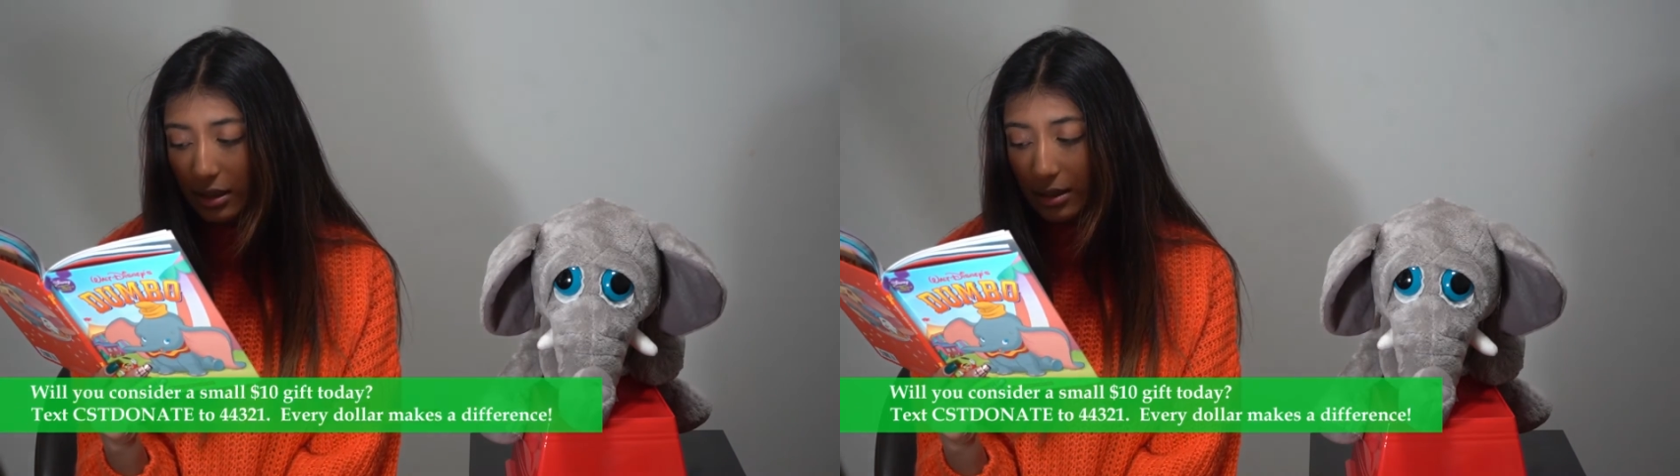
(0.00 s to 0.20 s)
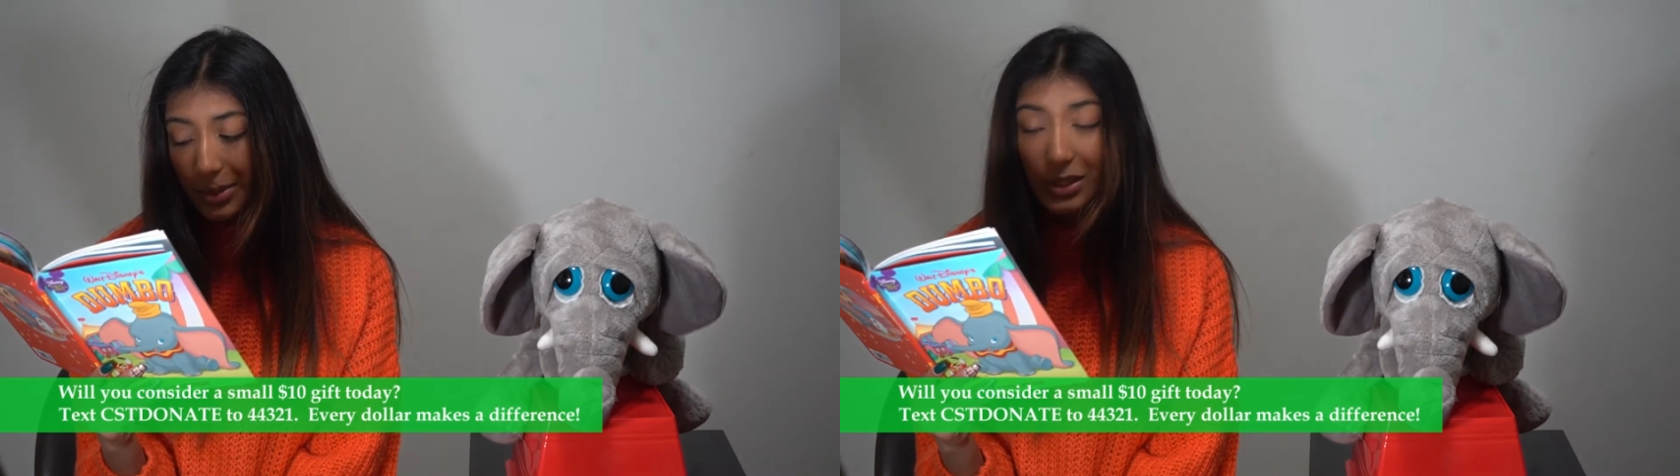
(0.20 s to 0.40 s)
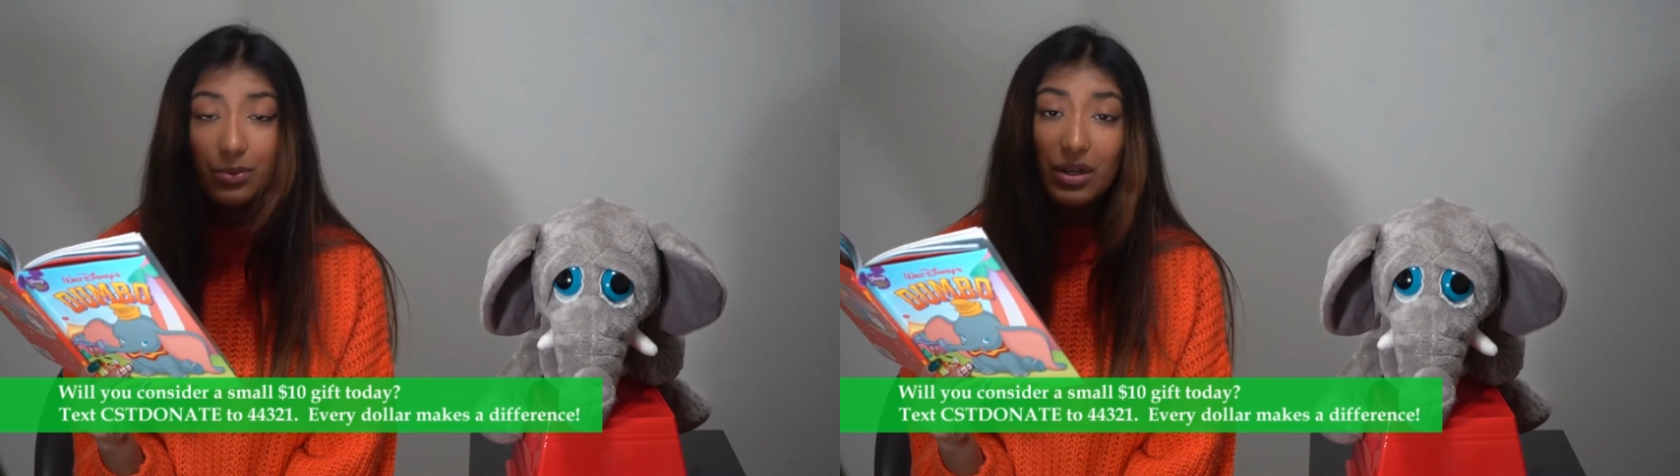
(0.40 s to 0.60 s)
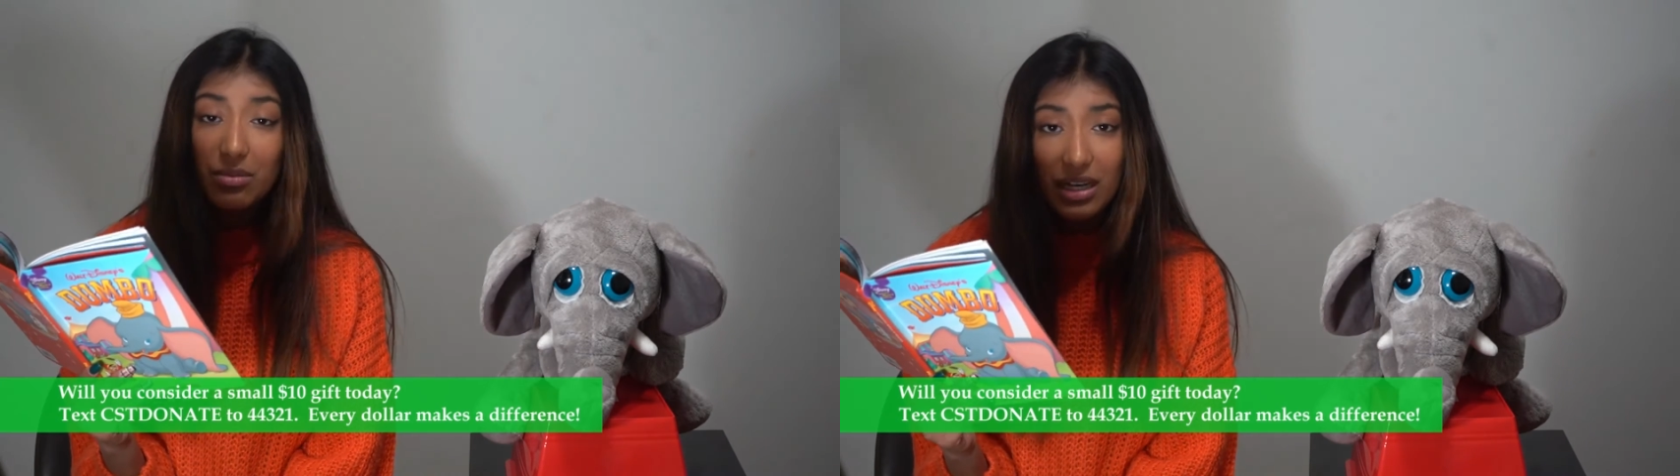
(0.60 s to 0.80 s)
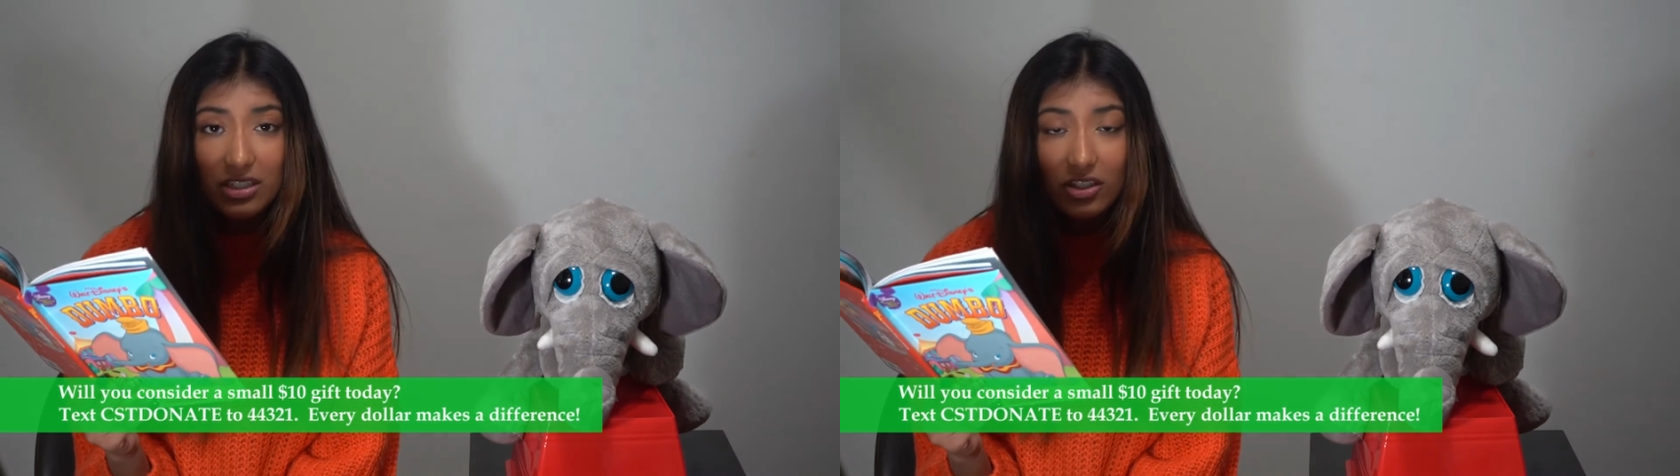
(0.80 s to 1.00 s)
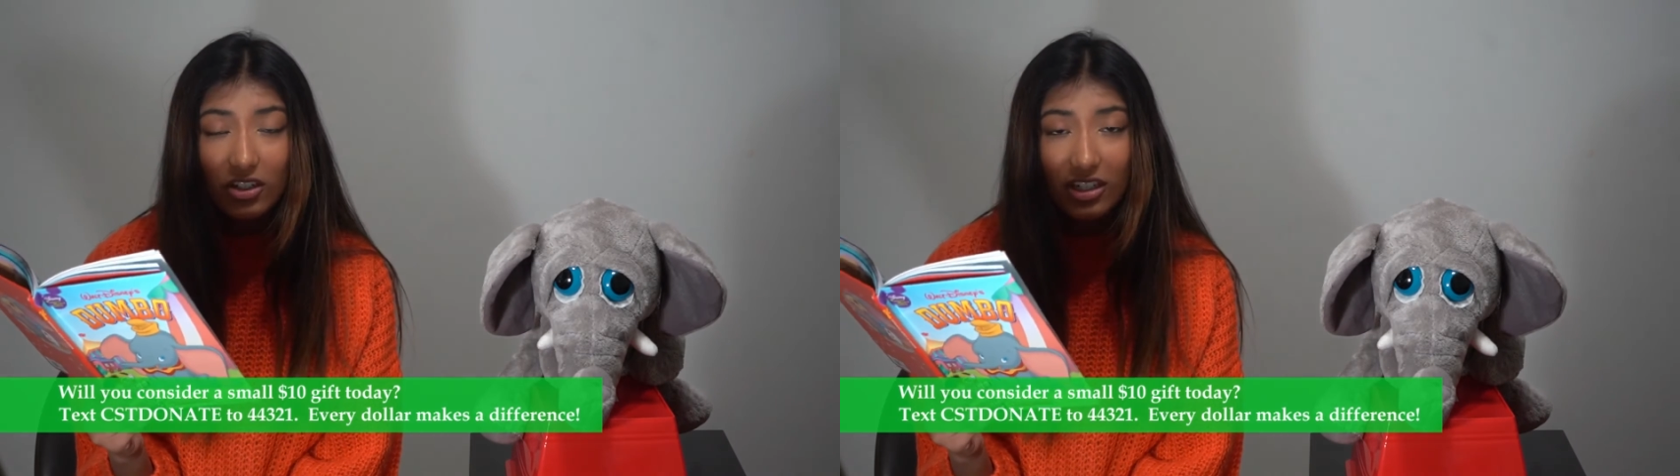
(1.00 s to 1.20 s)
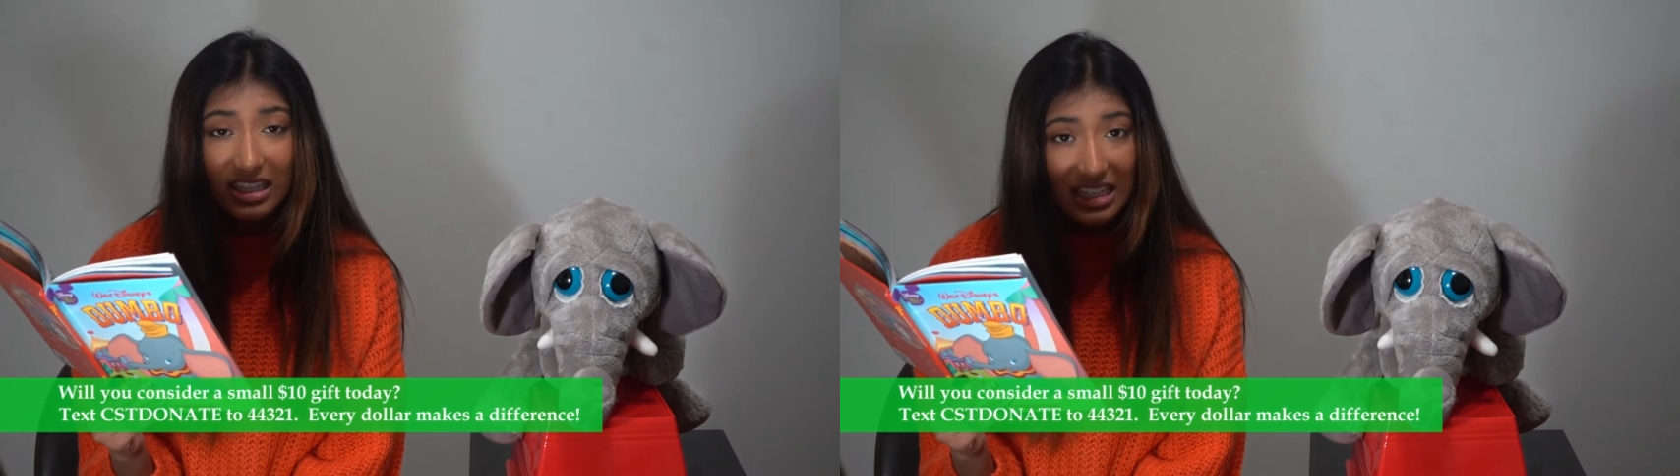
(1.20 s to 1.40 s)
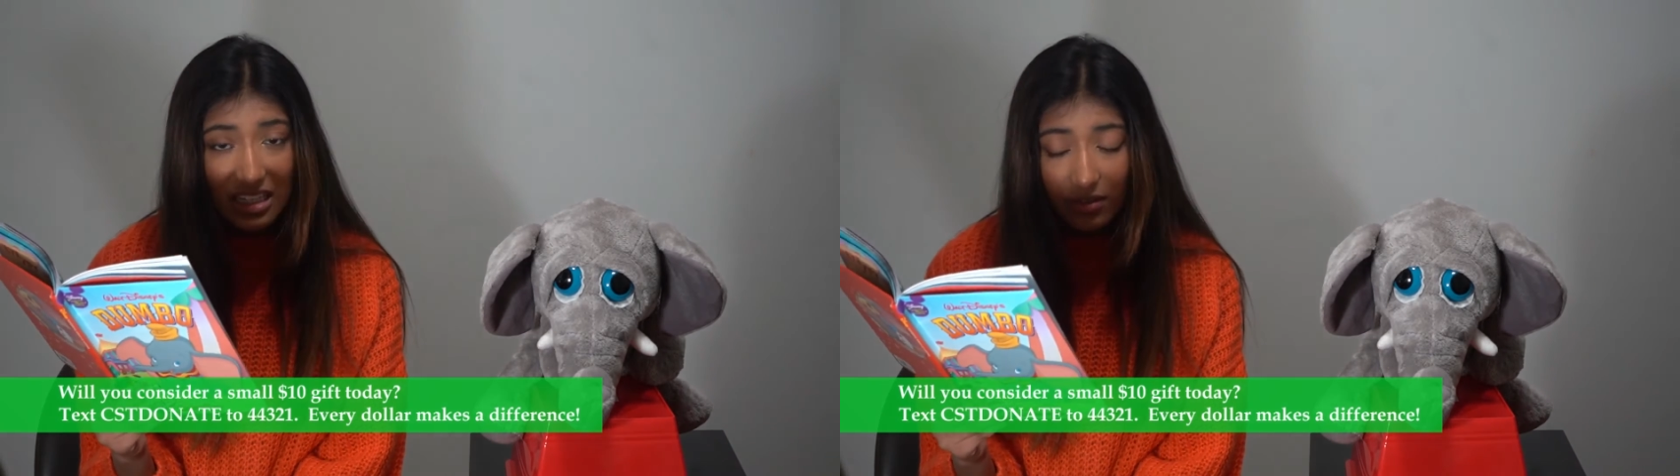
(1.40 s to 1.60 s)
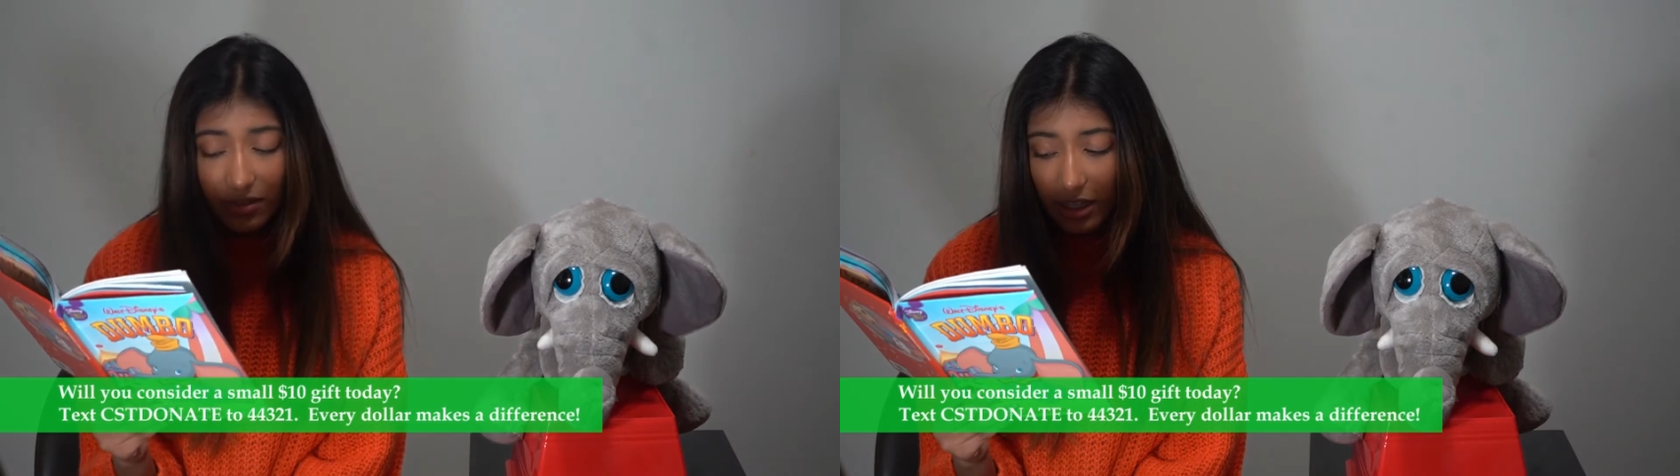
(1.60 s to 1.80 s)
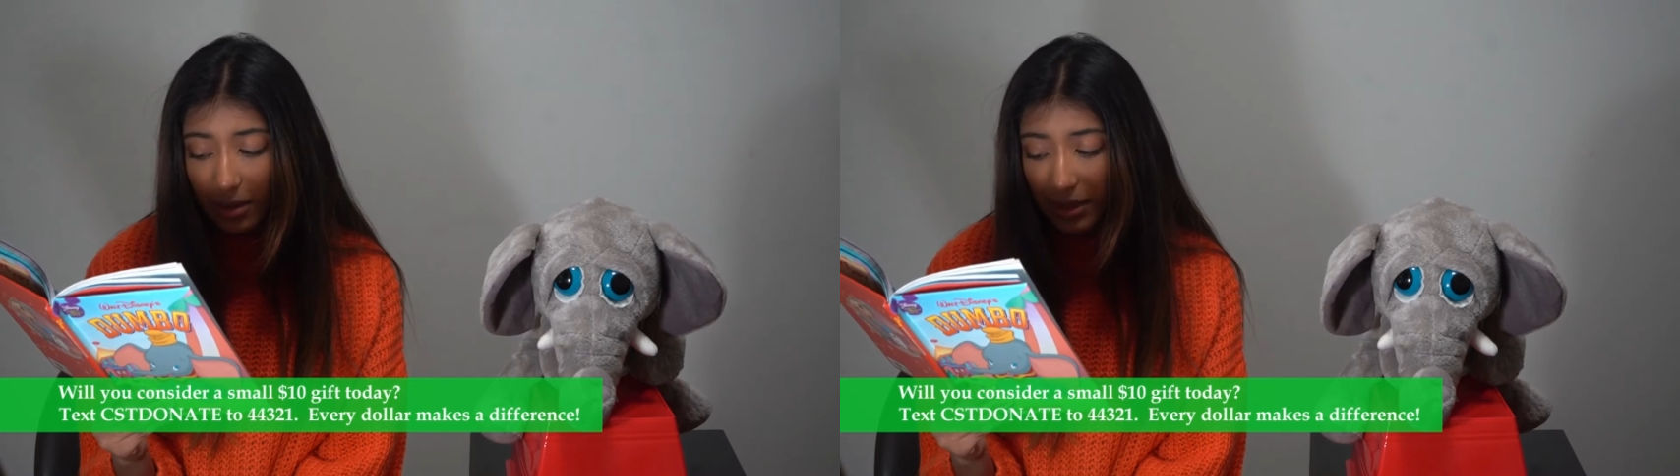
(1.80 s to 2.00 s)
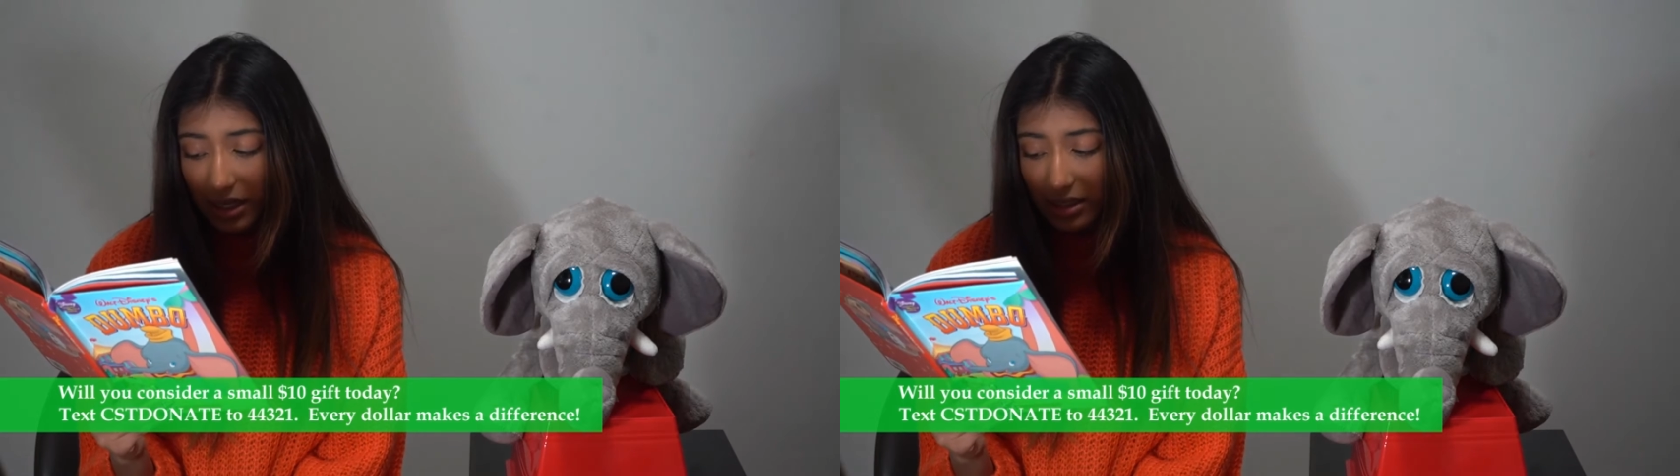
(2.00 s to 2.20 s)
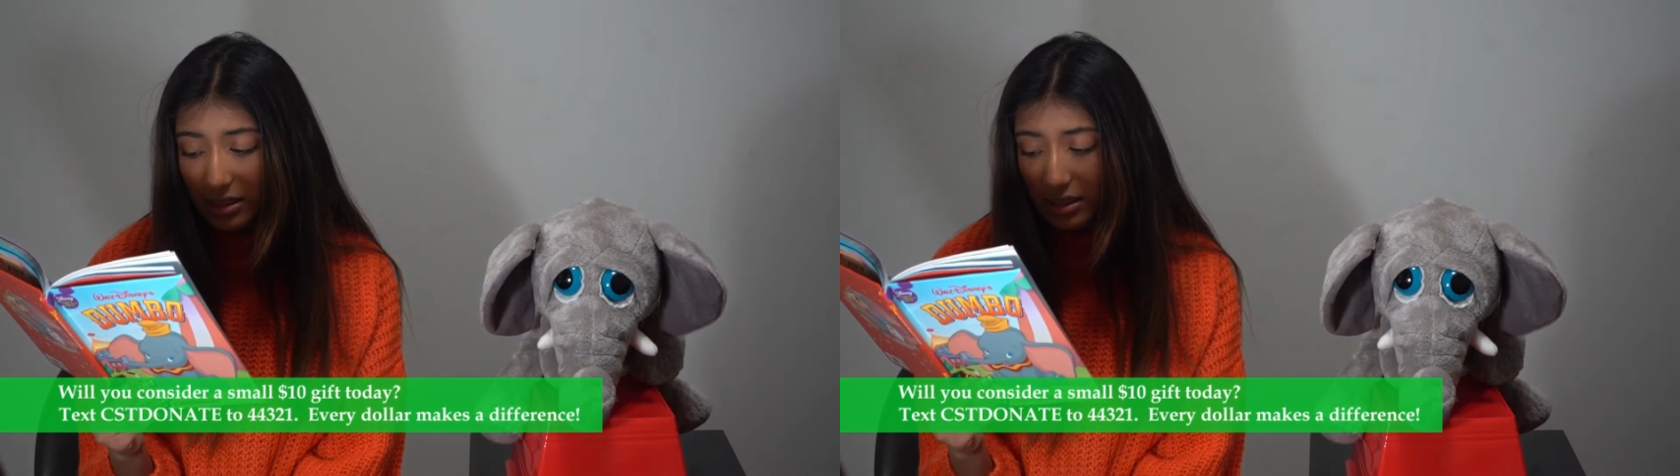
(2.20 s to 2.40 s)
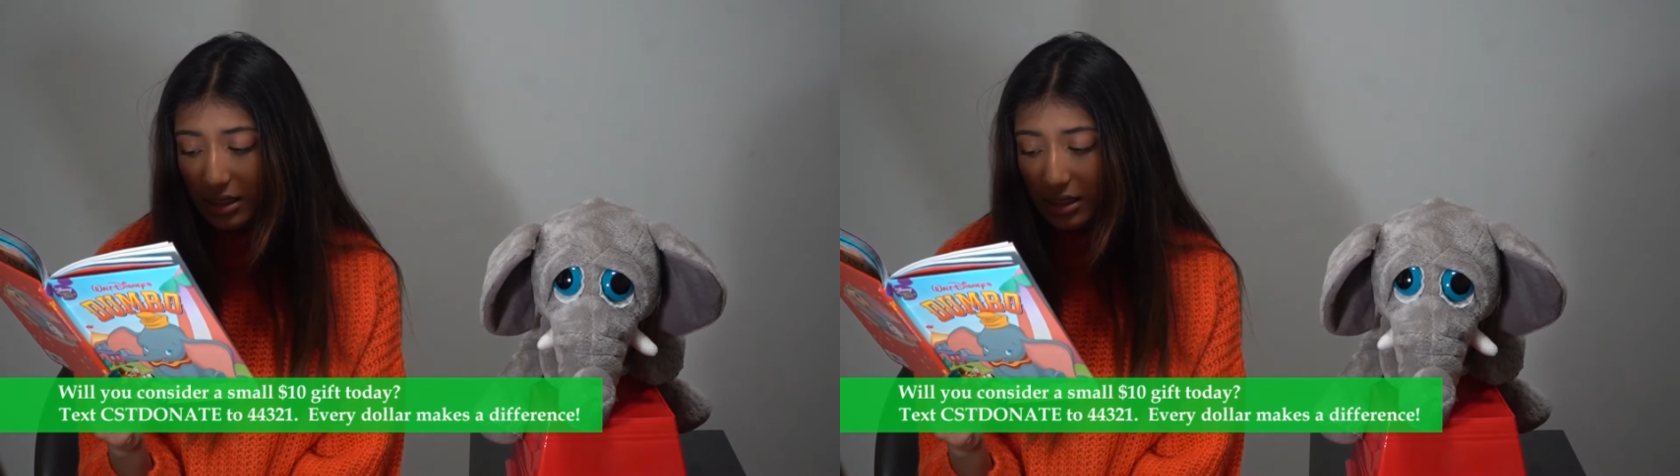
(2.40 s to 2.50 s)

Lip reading: But the ringmaster couldn't think of a climax.